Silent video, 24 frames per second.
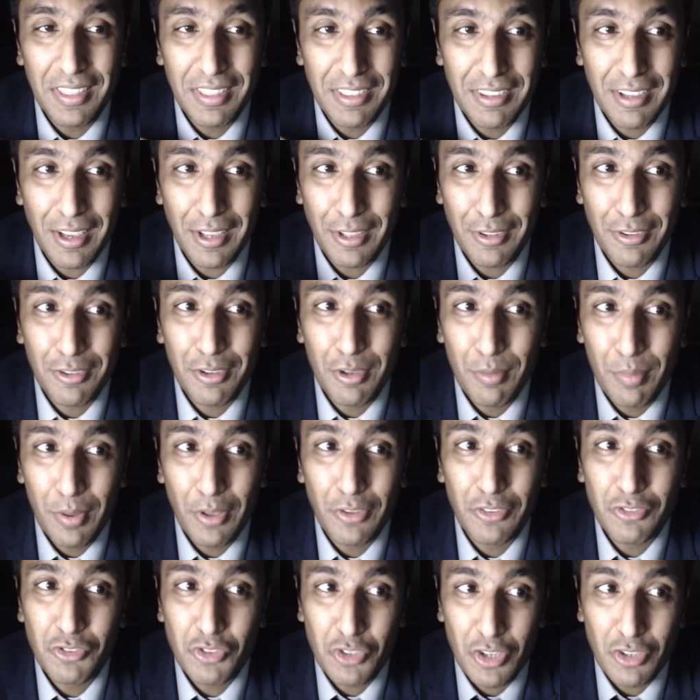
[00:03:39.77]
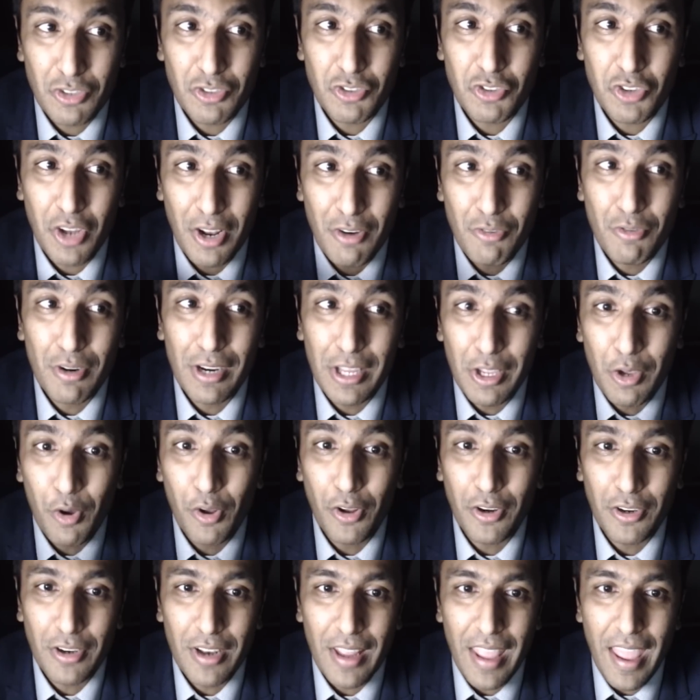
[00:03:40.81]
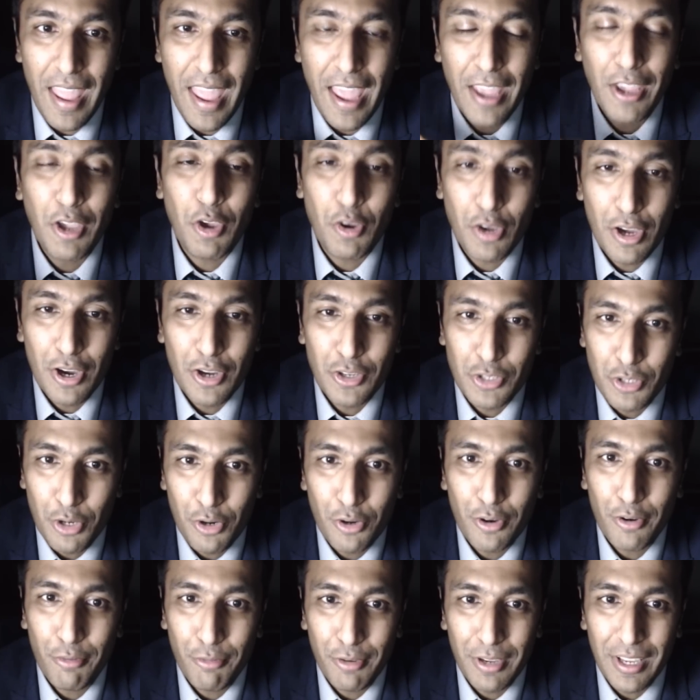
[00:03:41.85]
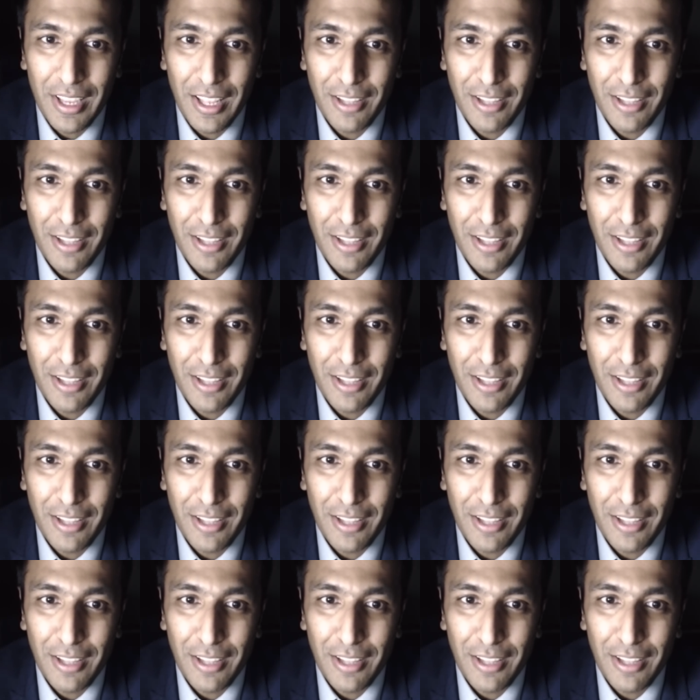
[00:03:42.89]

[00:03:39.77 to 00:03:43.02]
Takotsubo is generally on echocardiography,